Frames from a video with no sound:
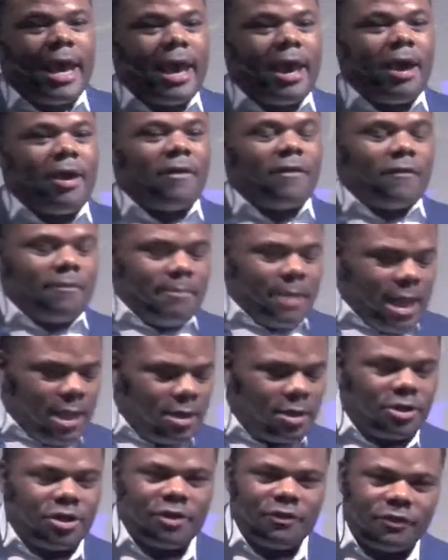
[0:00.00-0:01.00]
have made
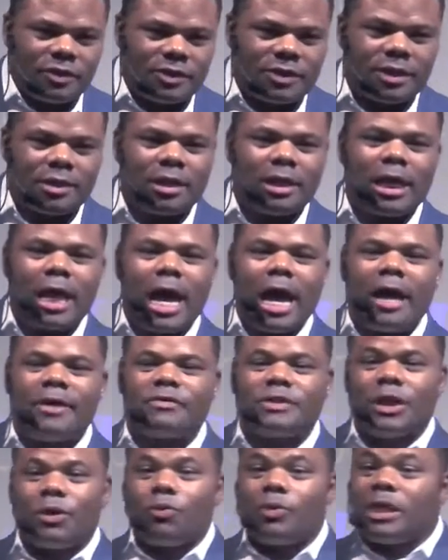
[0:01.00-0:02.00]
a difference in the
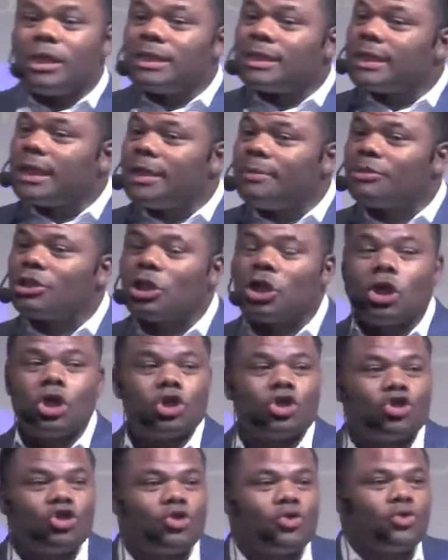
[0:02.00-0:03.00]
lives that we seem to
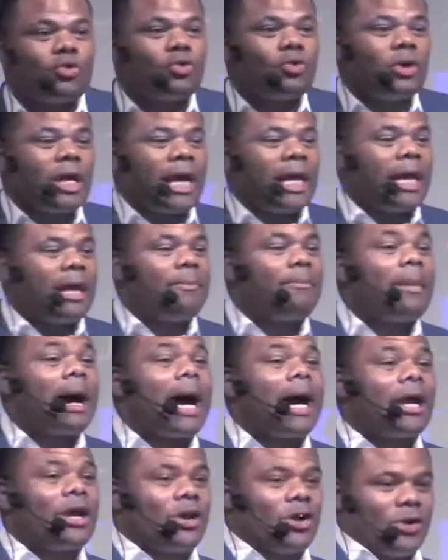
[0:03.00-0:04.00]
look to and
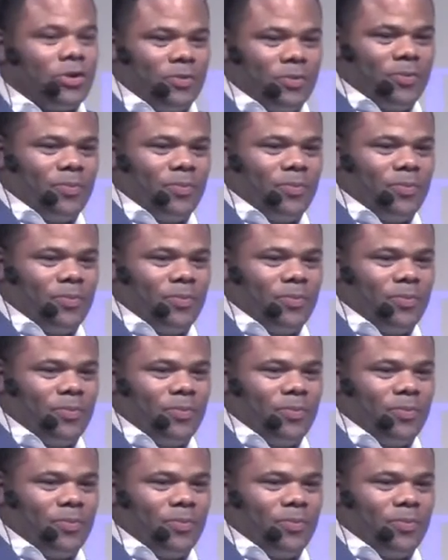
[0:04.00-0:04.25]
admire.